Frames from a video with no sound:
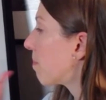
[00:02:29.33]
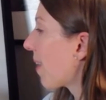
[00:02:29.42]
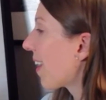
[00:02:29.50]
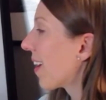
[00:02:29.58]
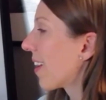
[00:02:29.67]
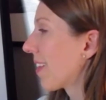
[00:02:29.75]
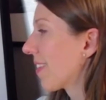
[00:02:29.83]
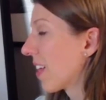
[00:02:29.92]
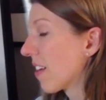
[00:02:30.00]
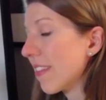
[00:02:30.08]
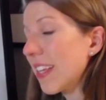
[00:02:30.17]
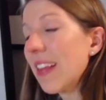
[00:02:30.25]
But at the
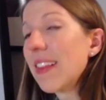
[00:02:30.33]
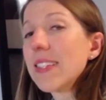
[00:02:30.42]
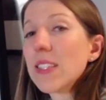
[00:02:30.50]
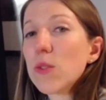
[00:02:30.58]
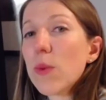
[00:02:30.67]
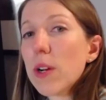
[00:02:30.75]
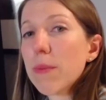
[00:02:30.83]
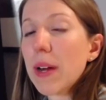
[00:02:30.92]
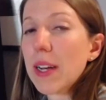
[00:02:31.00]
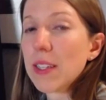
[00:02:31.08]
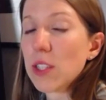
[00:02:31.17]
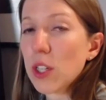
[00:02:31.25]
end of the day, this is what our
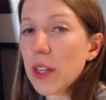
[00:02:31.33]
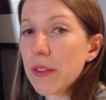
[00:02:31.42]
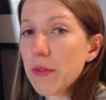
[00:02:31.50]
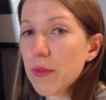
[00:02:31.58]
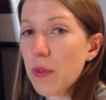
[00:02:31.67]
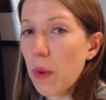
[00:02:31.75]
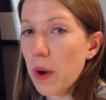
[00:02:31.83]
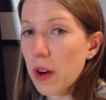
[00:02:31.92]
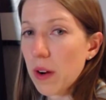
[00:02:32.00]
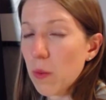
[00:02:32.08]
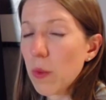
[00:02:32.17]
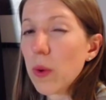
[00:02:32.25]
body is looking for
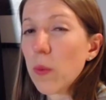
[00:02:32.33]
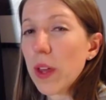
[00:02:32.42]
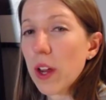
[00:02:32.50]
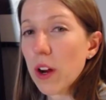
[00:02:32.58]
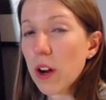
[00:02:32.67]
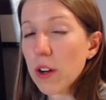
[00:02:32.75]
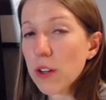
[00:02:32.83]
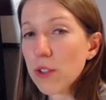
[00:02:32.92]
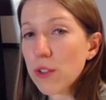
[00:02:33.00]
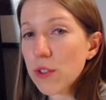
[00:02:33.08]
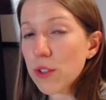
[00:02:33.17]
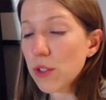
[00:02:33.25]
when we are
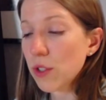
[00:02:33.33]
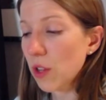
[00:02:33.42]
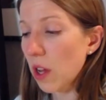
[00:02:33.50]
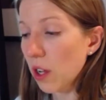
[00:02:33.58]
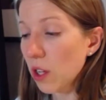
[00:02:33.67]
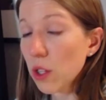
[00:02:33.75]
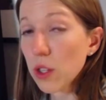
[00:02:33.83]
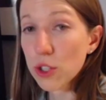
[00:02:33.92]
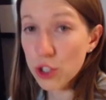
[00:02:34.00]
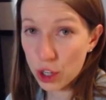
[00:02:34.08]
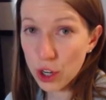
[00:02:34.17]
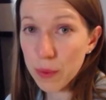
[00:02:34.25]
a
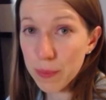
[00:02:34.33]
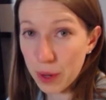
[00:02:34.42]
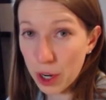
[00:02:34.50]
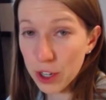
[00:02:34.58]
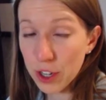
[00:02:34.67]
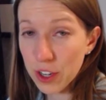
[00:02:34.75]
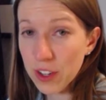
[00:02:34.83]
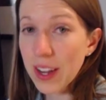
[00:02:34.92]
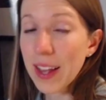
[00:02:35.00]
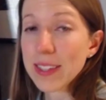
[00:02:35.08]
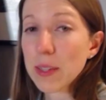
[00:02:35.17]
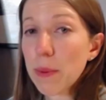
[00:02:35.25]
sugar burner
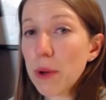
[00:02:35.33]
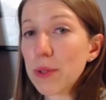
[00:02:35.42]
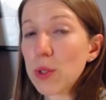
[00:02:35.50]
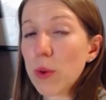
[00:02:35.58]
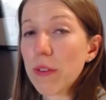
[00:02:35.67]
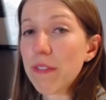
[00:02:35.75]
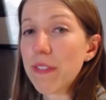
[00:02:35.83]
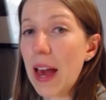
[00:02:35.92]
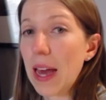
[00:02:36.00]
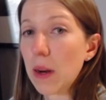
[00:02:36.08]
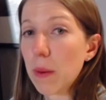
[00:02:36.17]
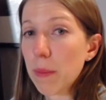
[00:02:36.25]
as opposed to a
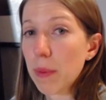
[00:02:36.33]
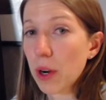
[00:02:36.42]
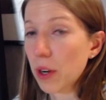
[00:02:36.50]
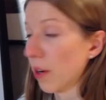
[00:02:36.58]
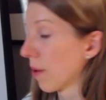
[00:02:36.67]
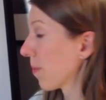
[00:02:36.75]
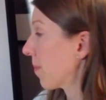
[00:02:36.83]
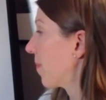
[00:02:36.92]
fat burner.